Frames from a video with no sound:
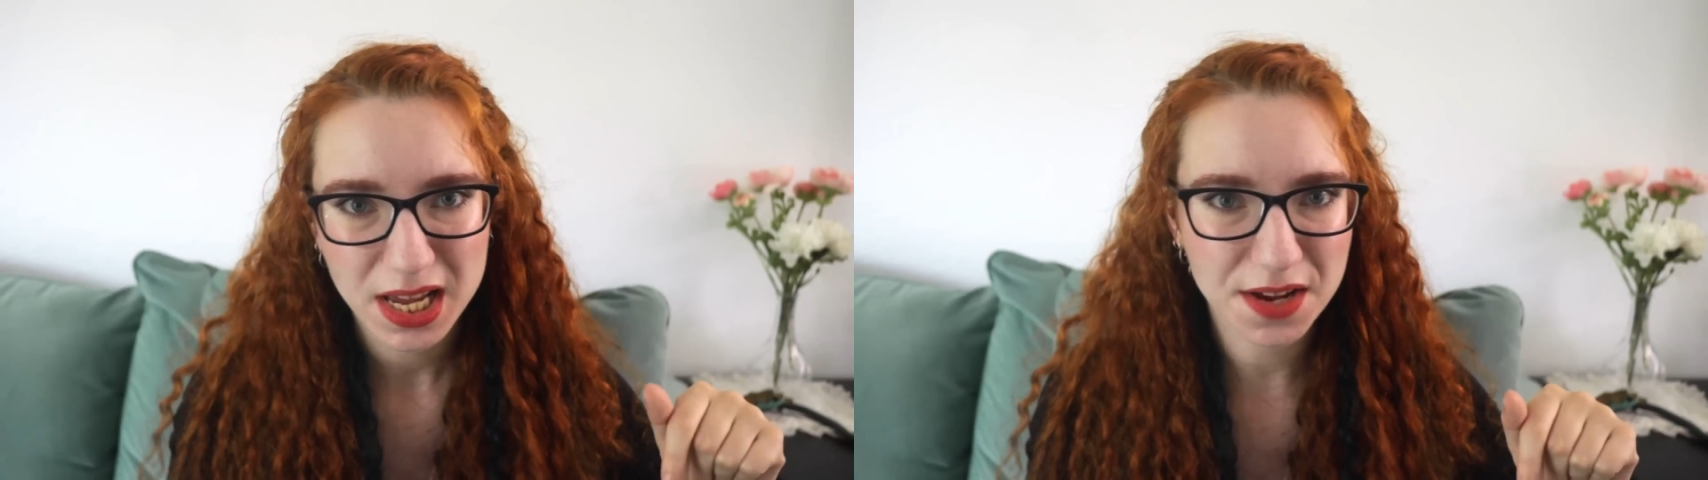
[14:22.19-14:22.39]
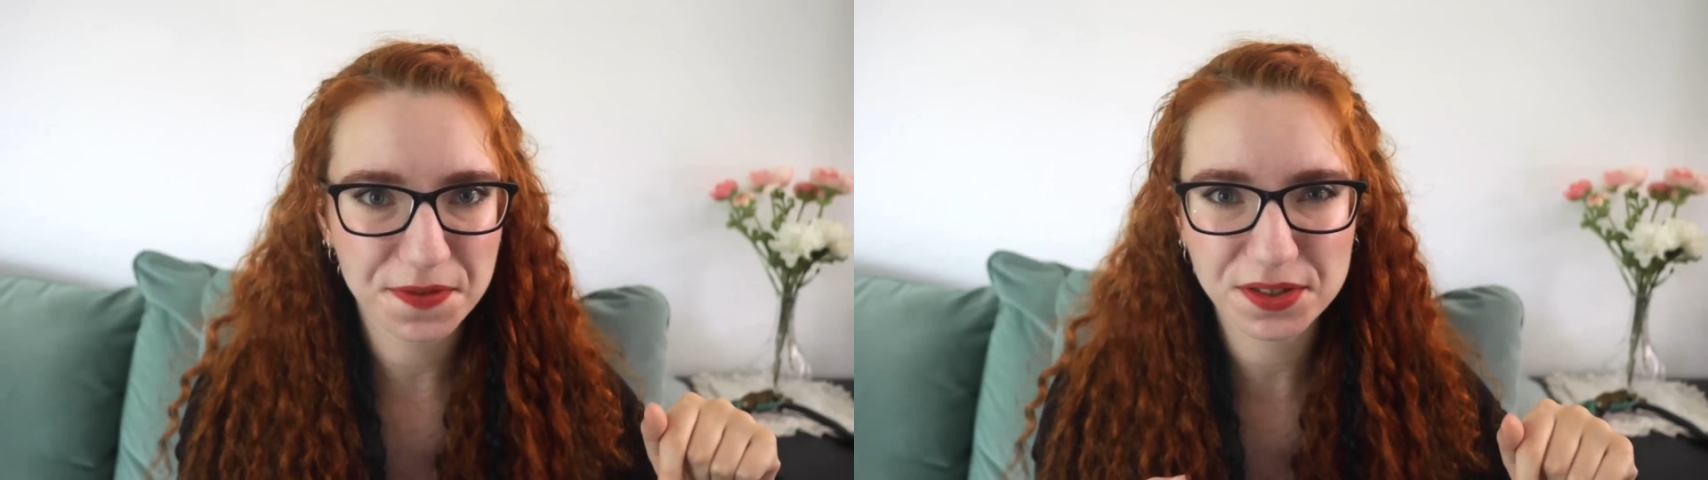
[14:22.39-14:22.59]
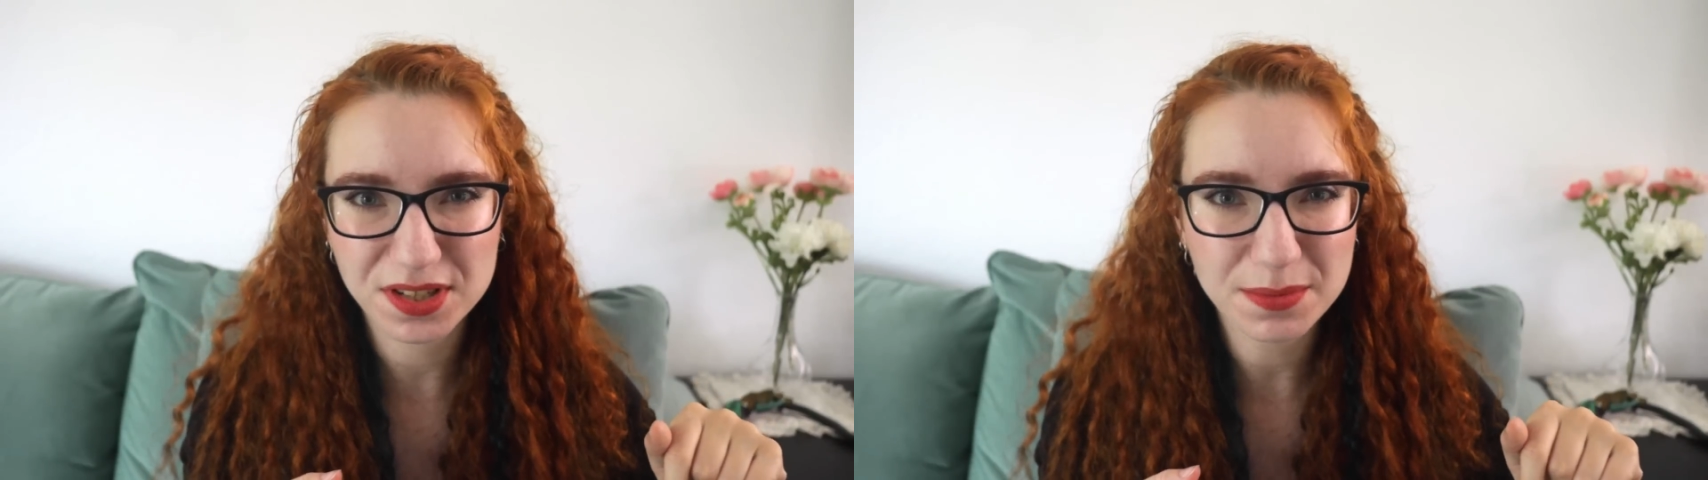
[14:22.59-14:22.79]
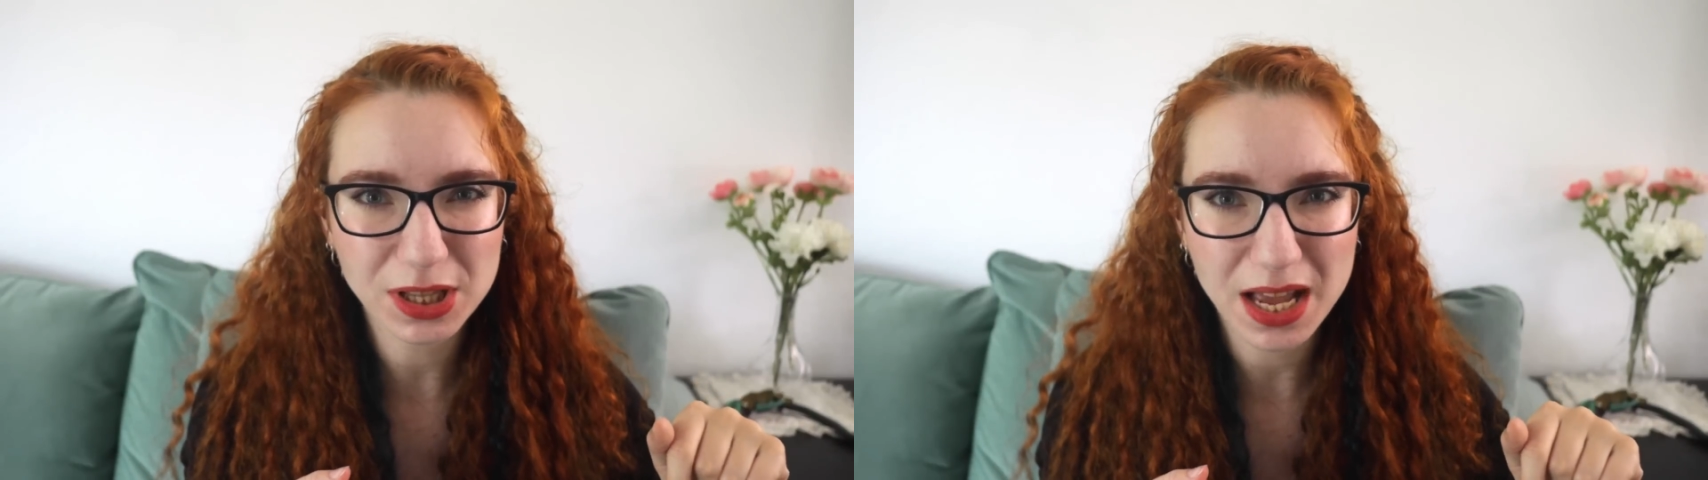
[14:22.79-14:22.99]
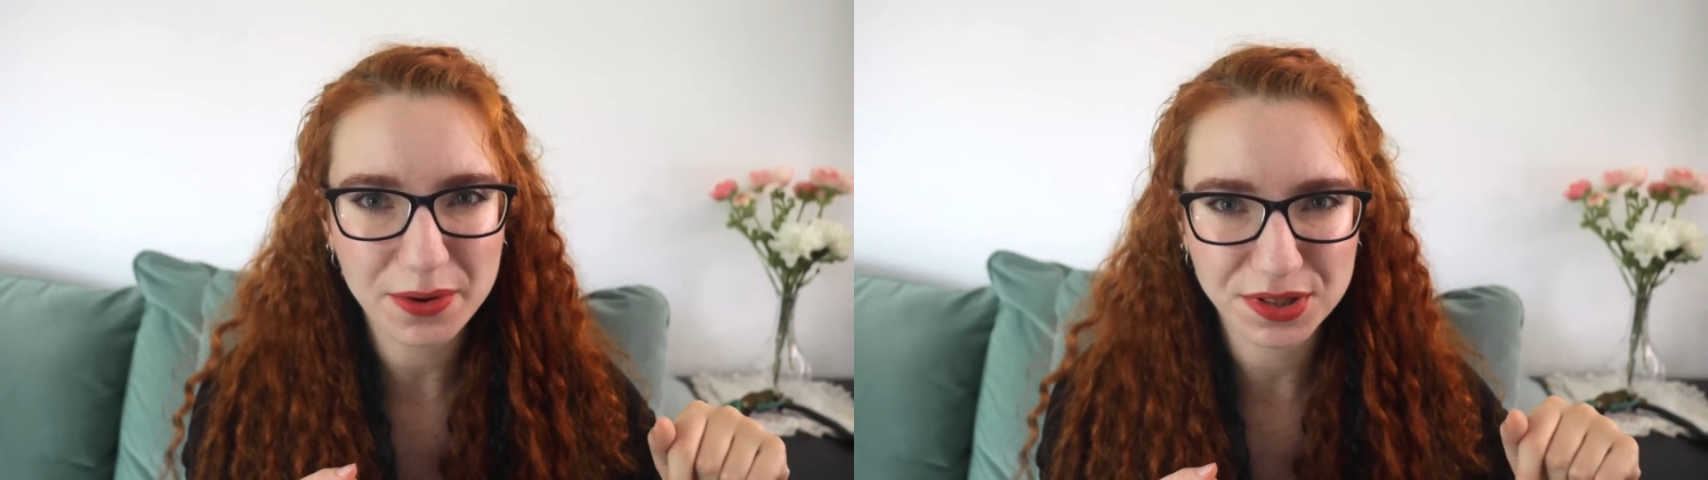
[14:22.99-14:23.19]
If the seam
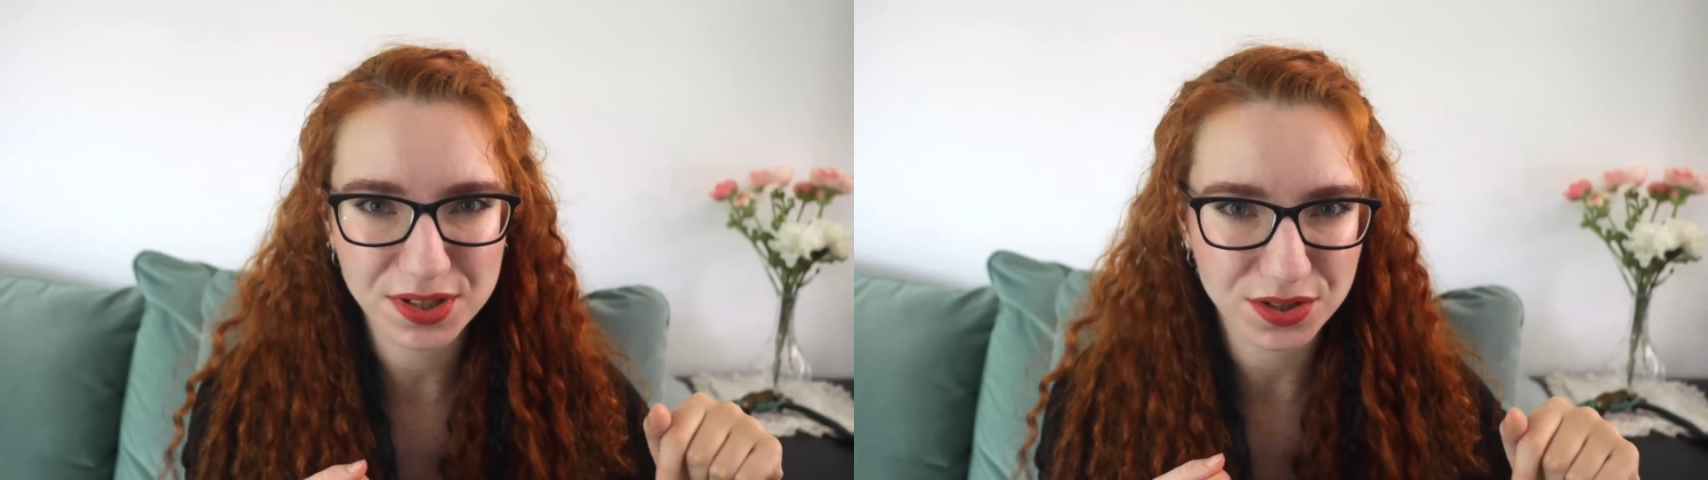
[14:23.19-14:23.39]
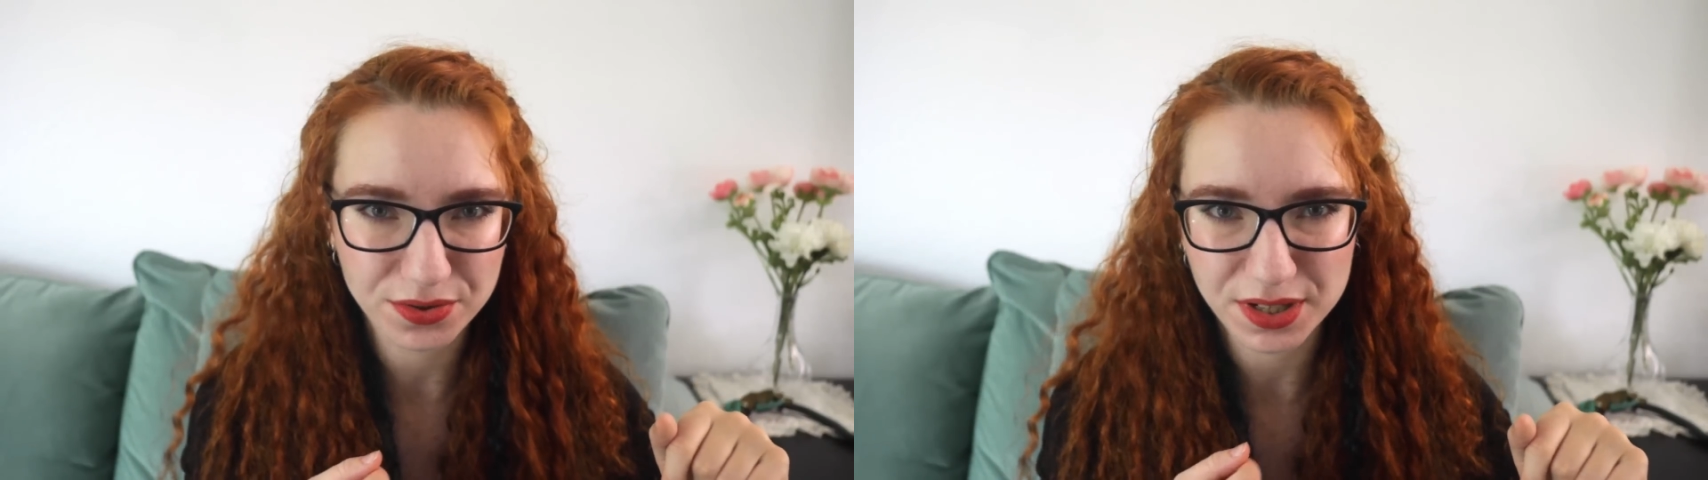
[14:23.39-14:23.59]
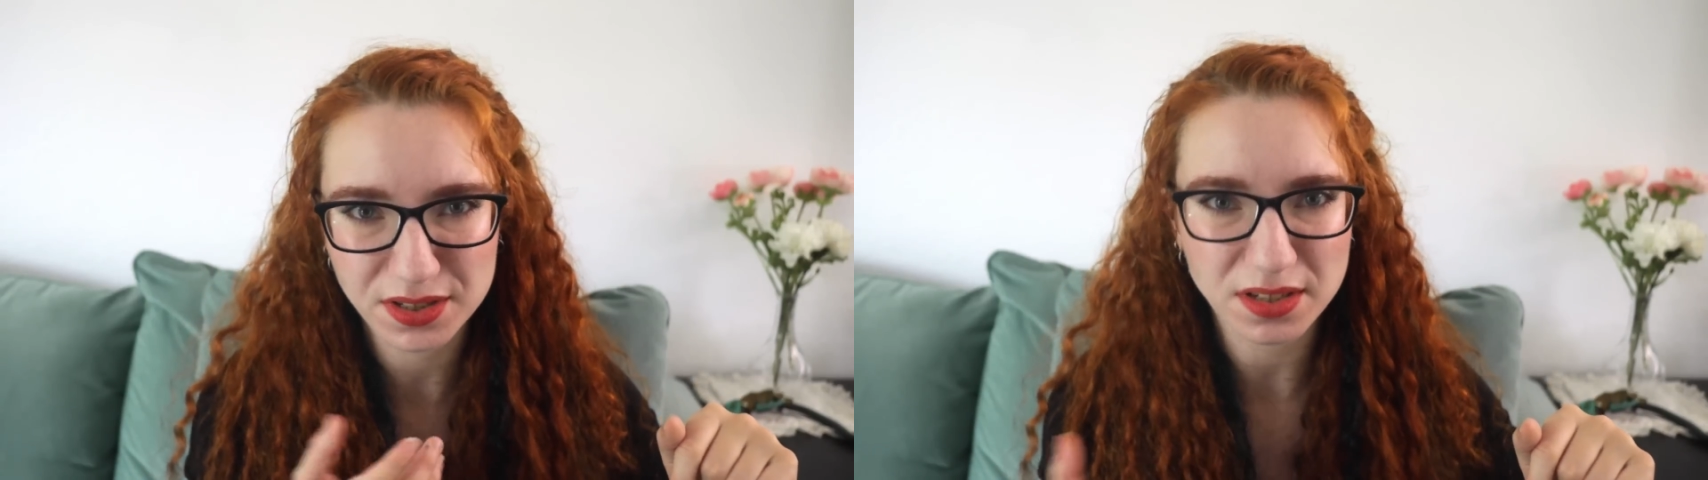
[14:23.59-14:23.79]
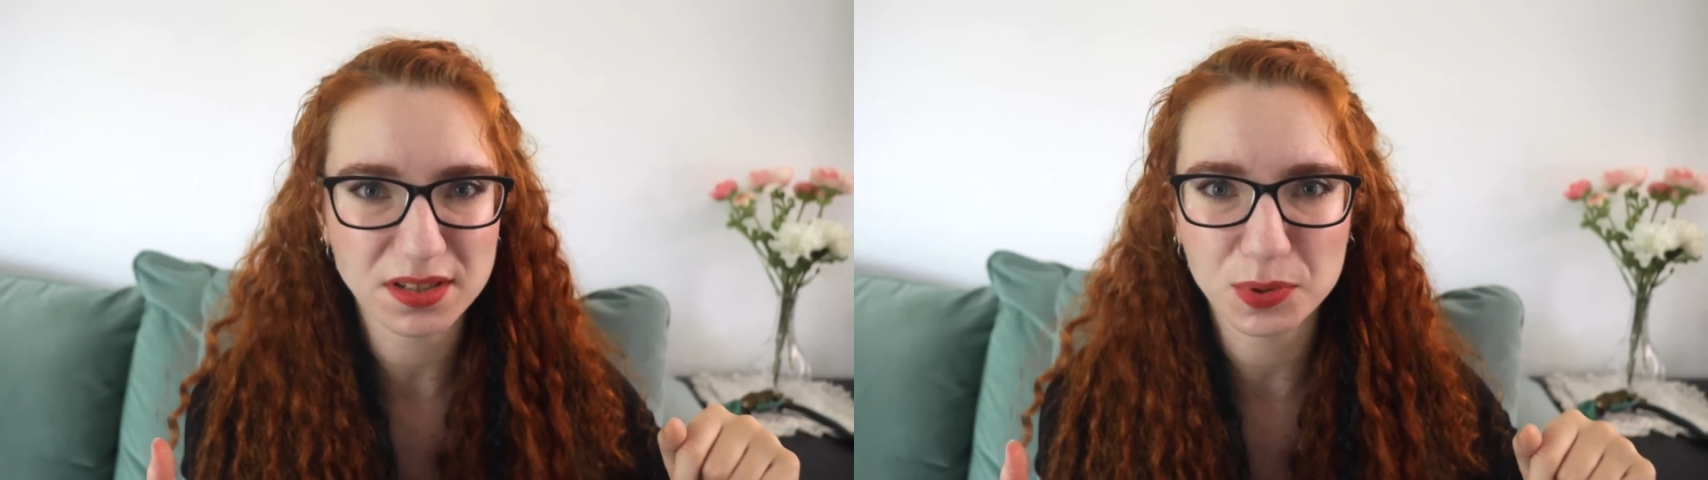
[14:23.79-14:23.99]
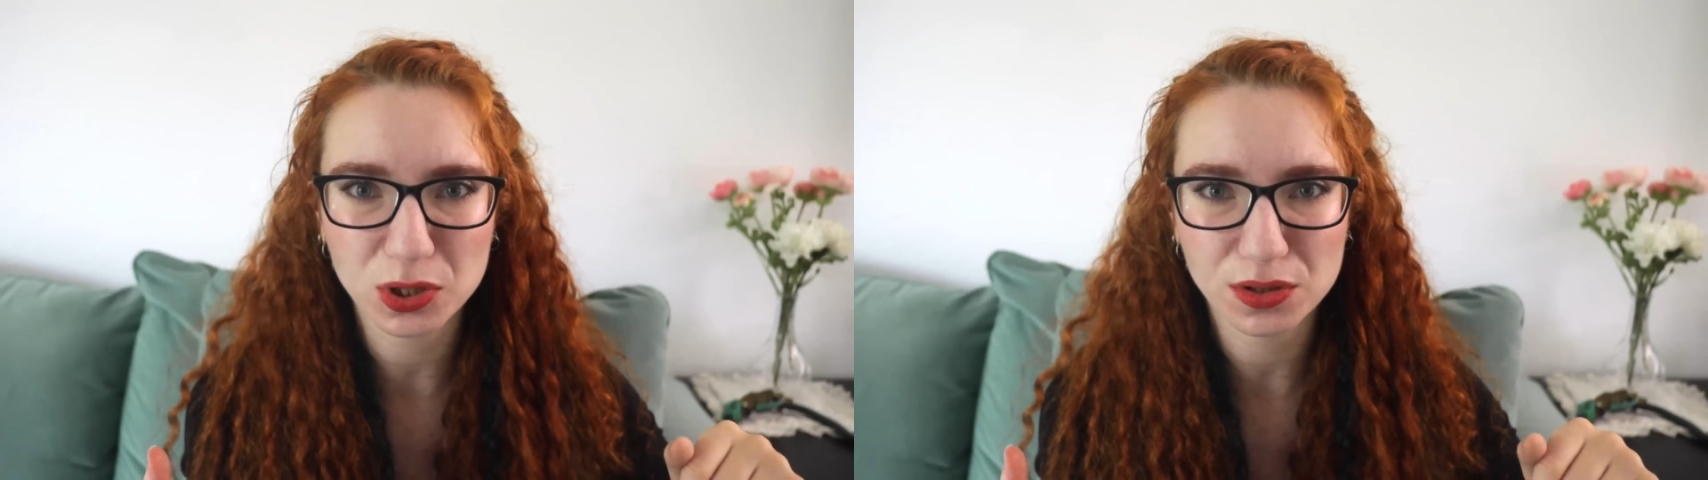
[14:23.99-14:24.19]
allowances are
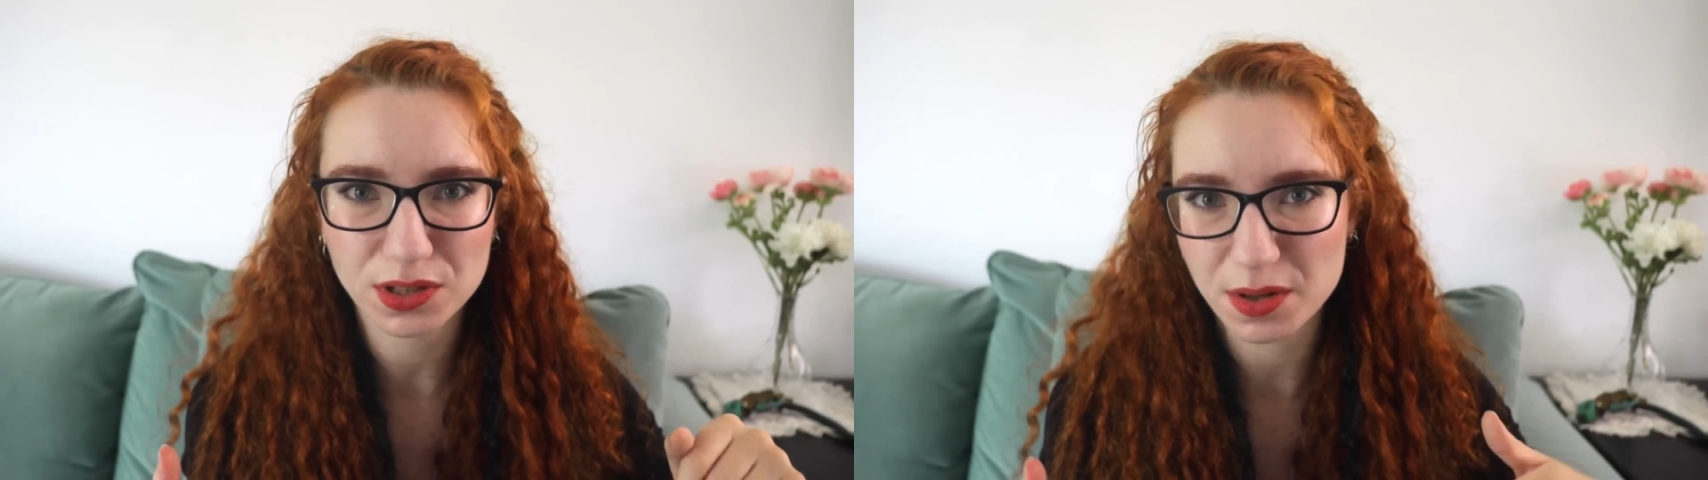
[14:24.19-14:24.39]
accessible,